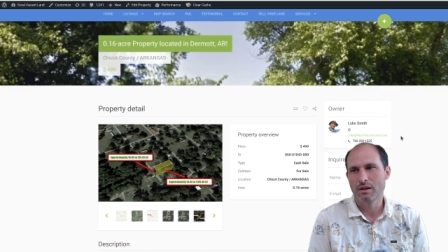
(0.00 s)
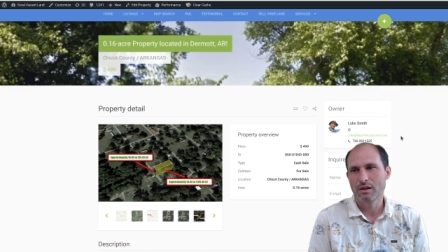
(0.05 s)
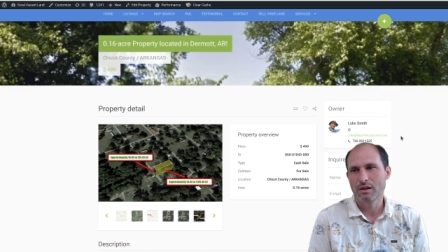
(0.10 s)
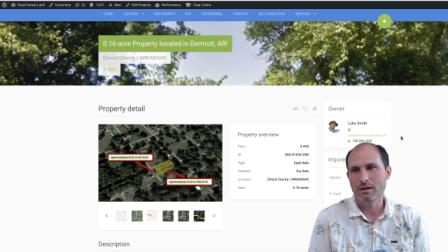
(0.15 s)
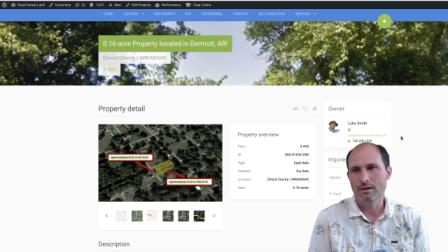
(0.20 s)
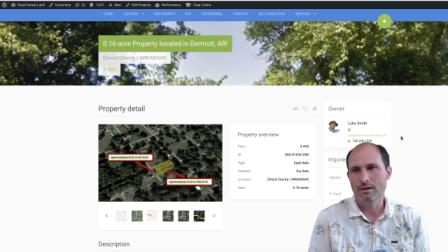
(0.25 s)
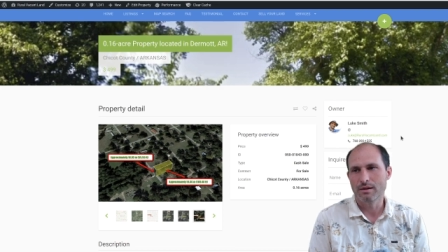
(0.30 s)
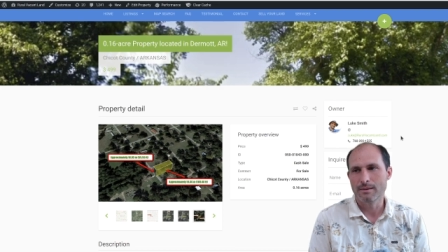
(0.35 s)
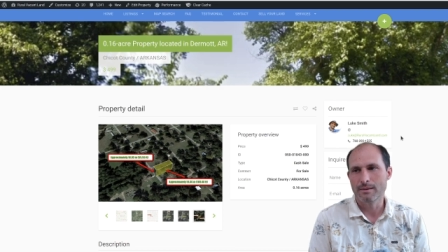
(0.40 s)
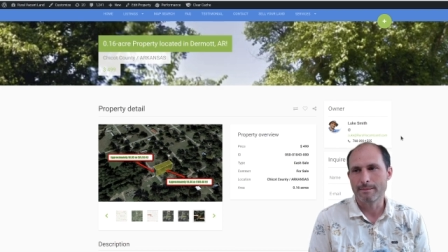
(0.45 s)

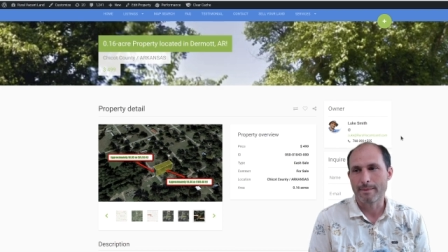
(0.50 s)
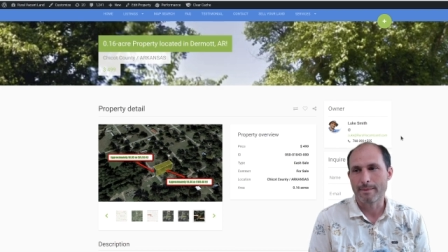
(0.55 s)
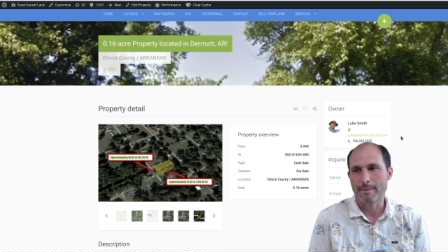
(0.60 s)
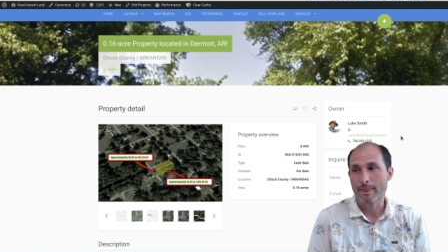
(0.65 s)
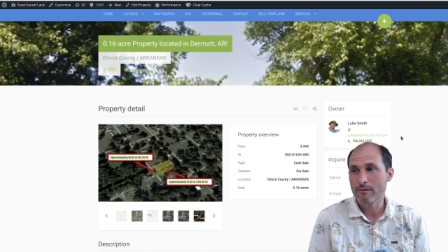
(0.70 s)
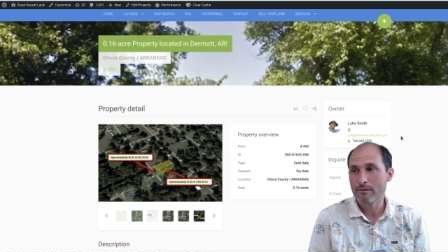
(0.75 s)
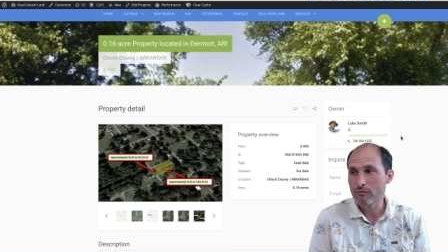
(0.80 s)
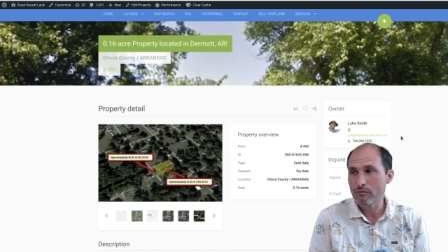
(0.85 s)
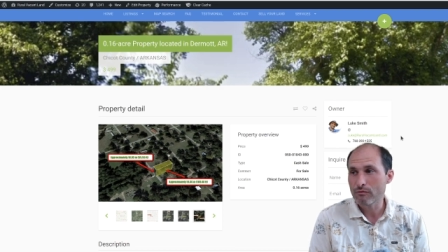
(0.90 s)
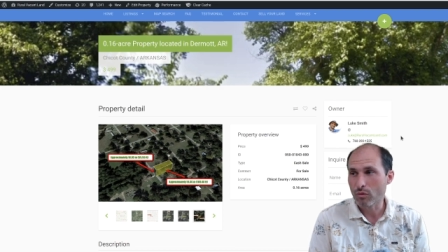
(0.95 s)
Um,
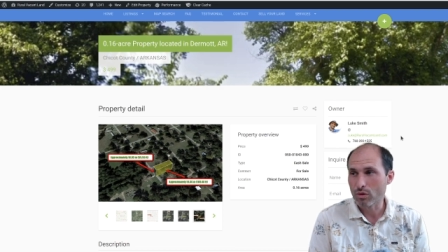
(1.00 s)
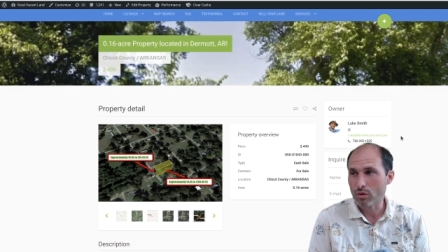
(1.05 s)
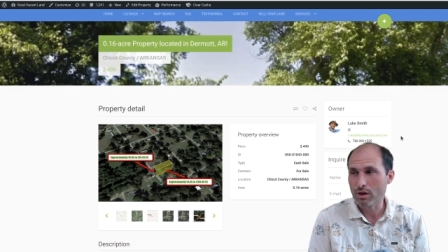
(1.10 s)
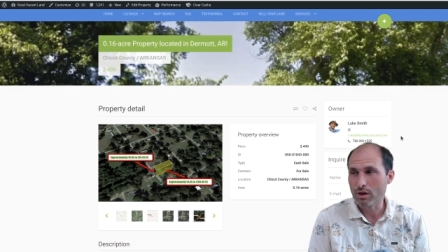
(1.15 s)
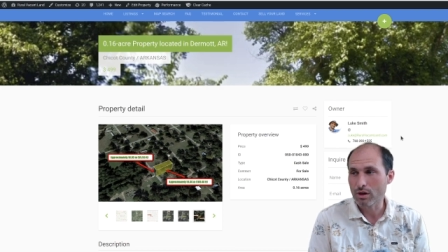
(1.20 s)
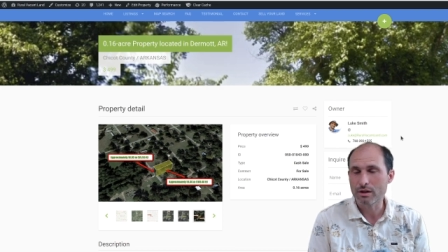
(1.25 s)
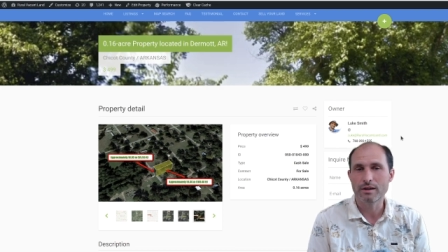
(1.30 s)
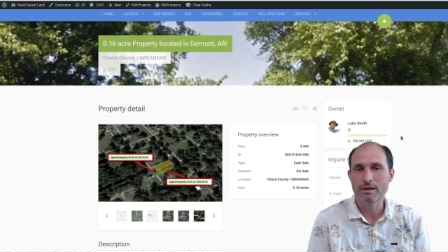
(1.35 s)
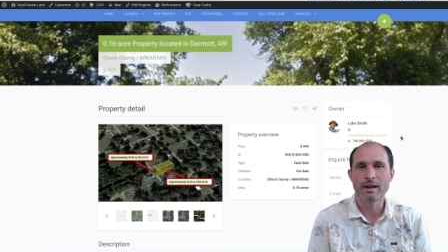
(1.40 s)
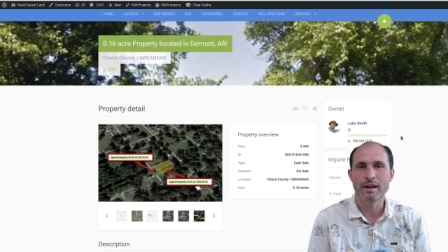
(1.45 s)

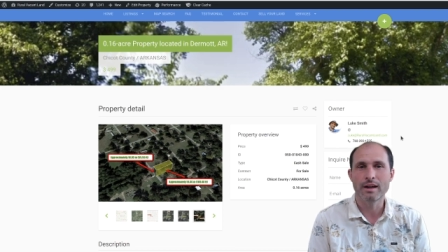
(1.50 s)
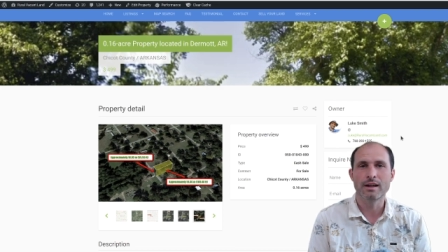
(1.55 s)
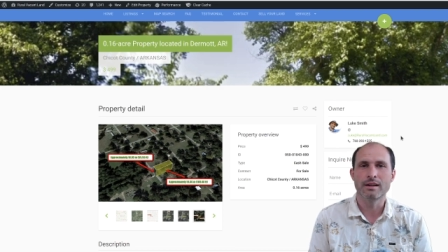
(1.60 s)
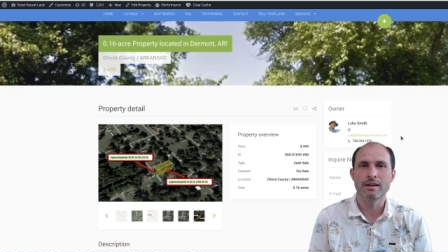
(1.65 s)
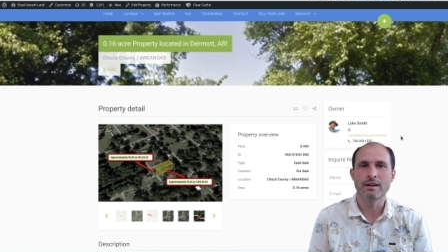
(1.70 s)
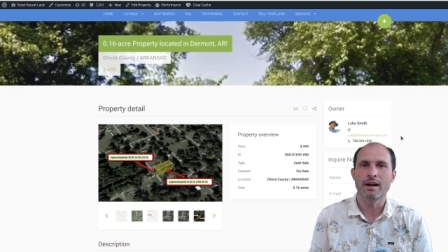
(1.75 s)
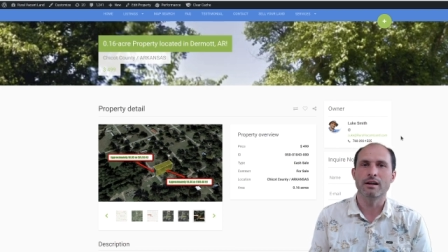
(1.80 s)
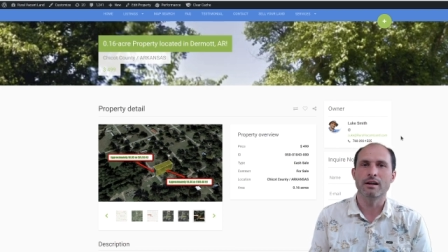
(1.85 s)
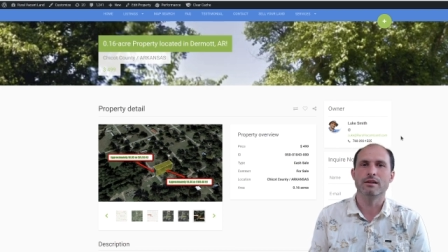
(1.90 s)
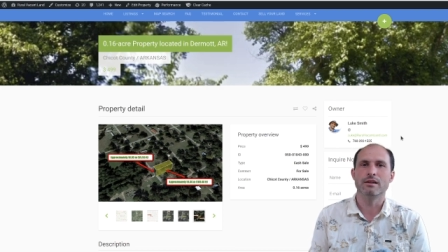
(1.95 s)

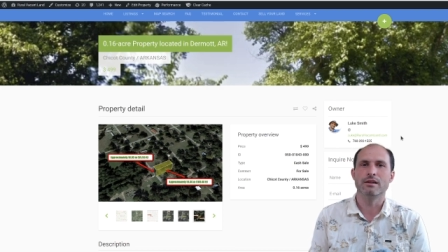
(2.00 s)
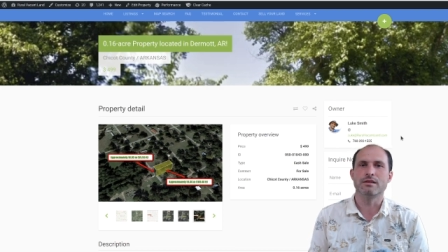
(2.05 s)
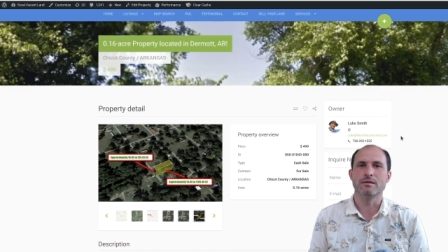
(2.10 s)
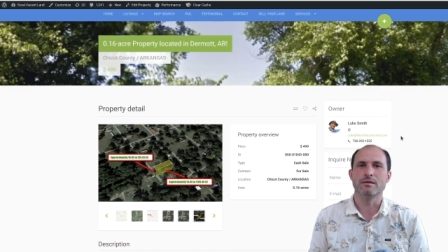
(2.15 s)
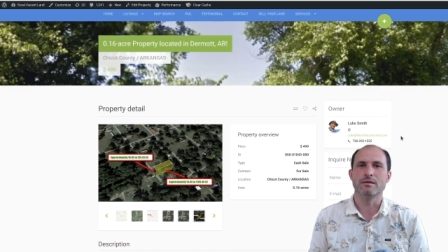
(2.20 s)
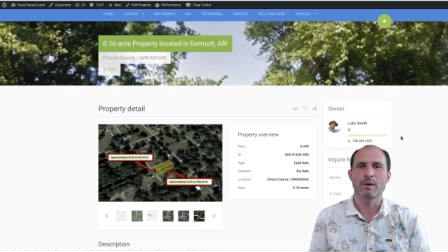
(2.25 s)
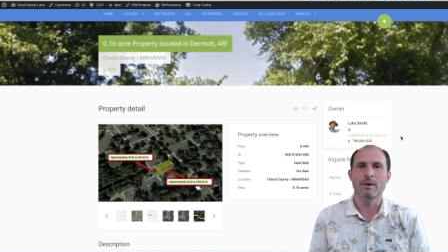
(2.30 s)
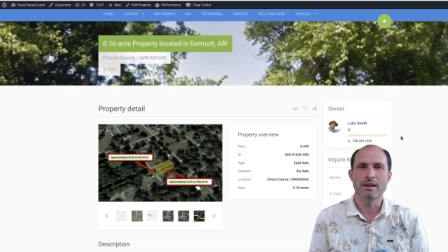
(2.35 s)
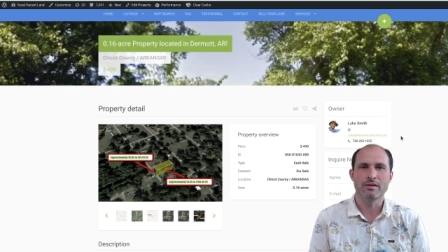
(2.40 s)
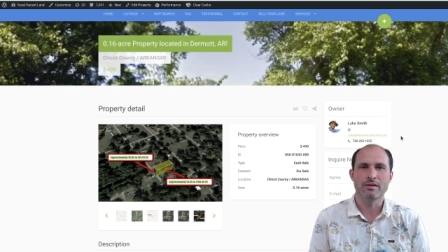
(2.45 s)
$499, you can
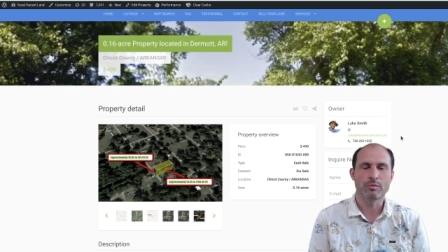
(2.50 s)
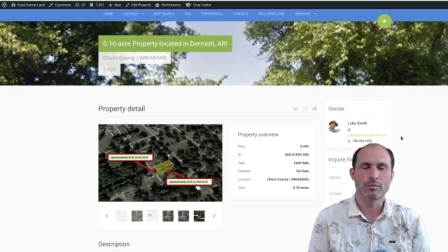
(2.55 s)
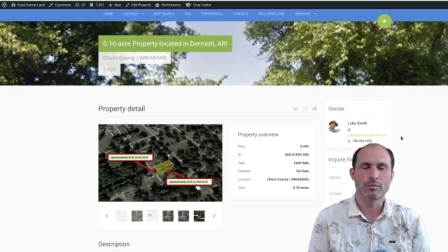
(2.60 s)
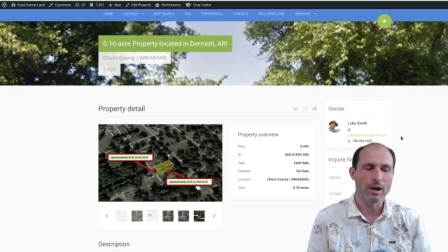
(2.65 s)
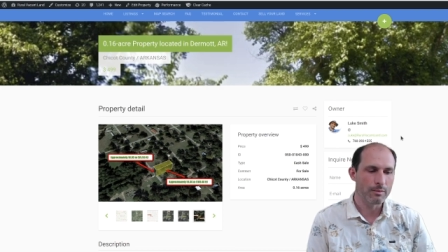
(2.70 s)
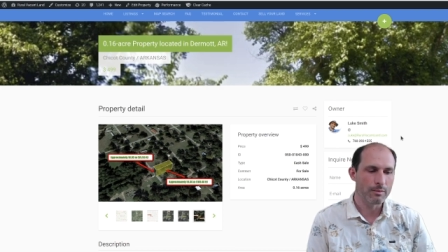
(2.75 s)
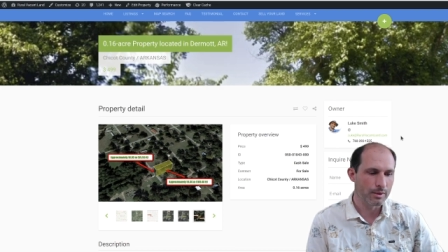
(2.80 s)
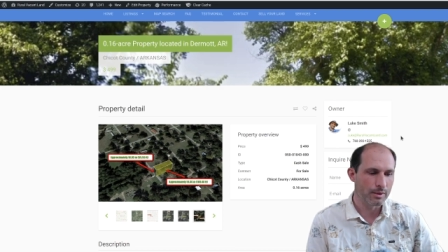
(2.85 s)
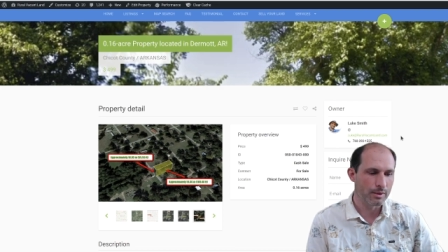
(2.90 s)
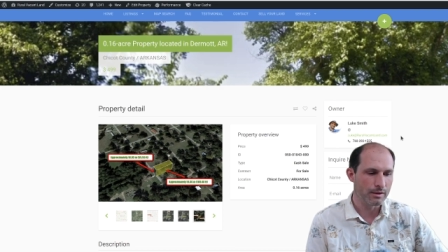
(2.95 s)
buy this
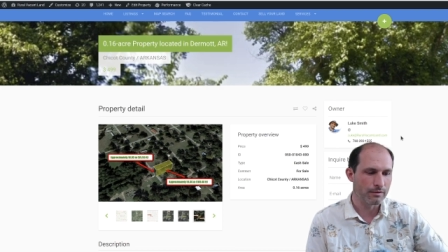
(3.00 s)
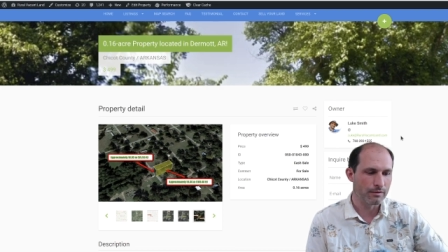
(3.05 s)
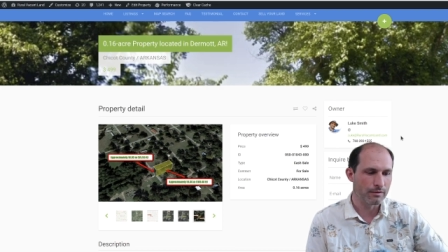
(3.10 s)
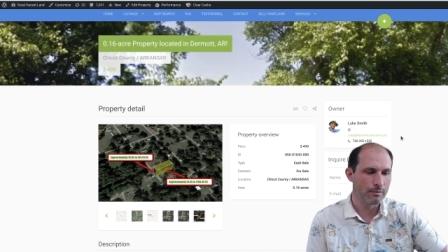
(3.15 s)
property for